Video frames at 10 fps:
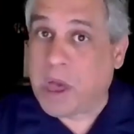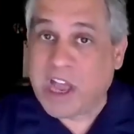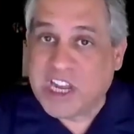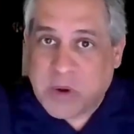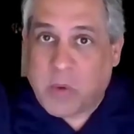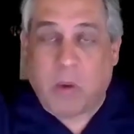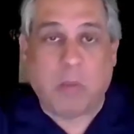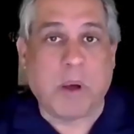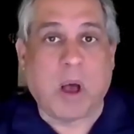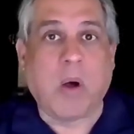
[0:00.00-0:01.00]
budge, it won't
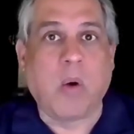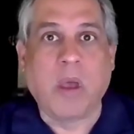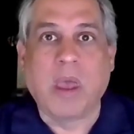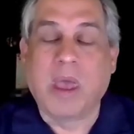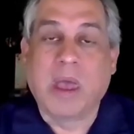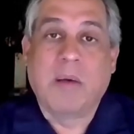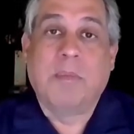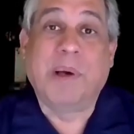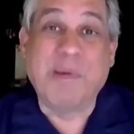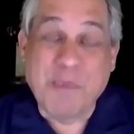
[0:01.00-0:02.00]
bow.
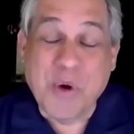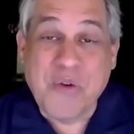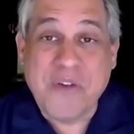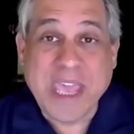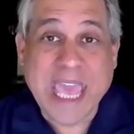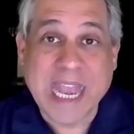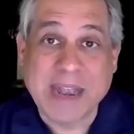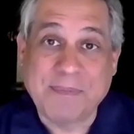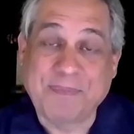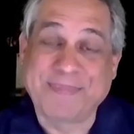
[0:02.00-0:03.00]
But moving it,
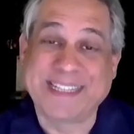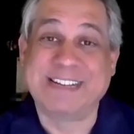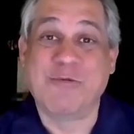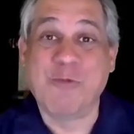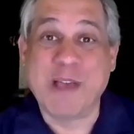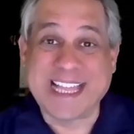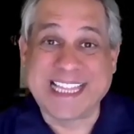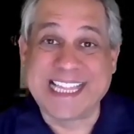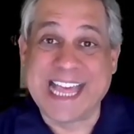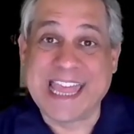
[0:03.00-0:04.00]

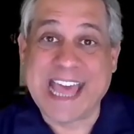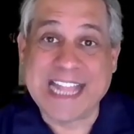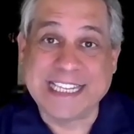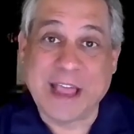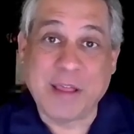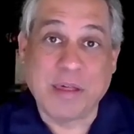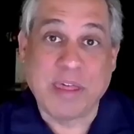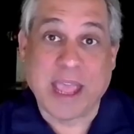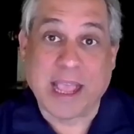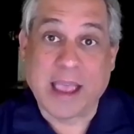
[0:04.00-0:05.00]
well, that's another
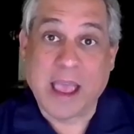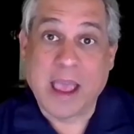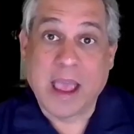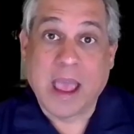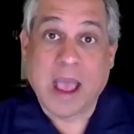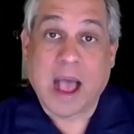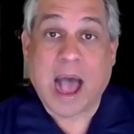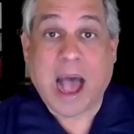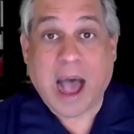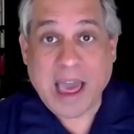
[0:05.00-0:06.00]
thing.
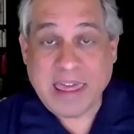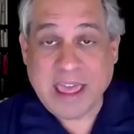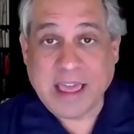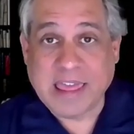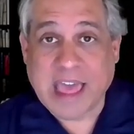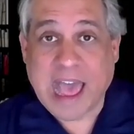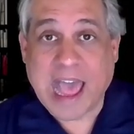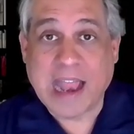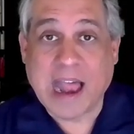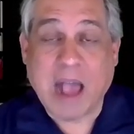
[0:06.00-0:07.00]
I think
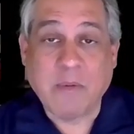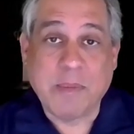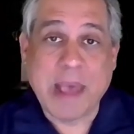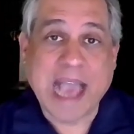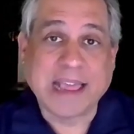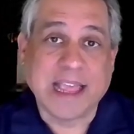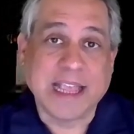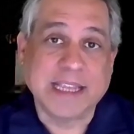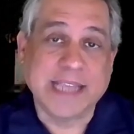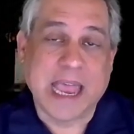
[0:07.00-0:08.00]
that I would pack
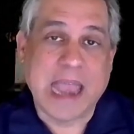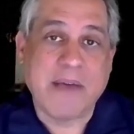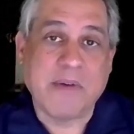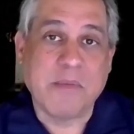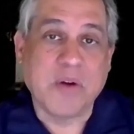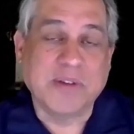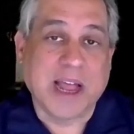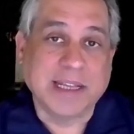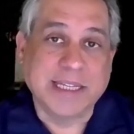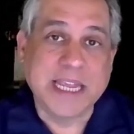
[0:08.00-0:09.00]
this and have it moved
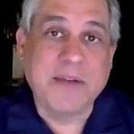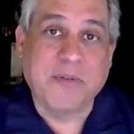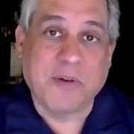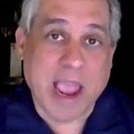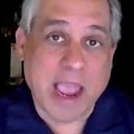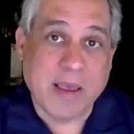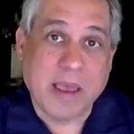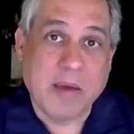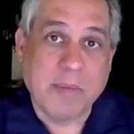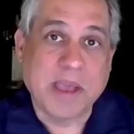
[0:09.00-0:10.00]
on sea freight
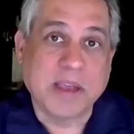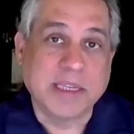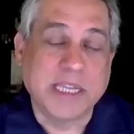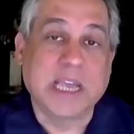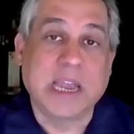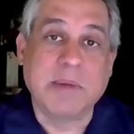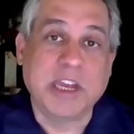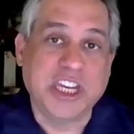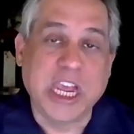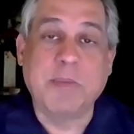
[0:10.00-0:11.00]
because it's going to be
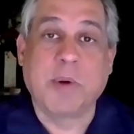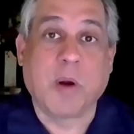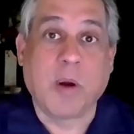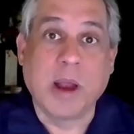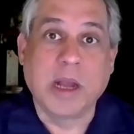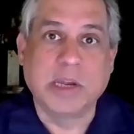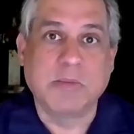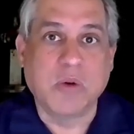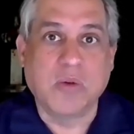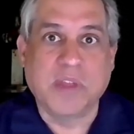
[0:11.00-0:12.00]
cheaper to
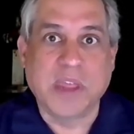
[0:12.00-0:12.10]
move